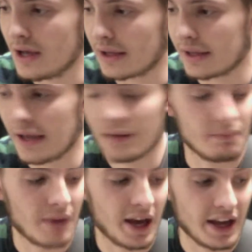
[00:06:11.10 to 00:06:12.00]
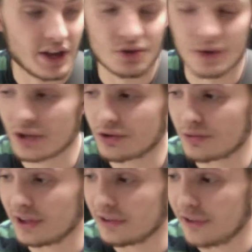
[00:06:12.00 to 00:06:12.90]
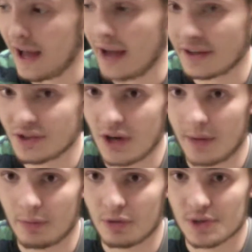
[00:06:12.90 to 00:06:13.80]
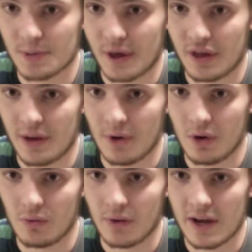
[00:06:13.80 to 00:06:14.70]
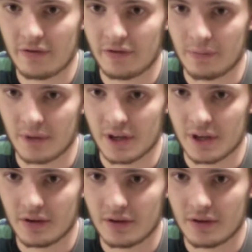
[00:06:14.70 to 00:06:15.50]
Again, my A string is really flat, so I'm going to push my thumb away from me.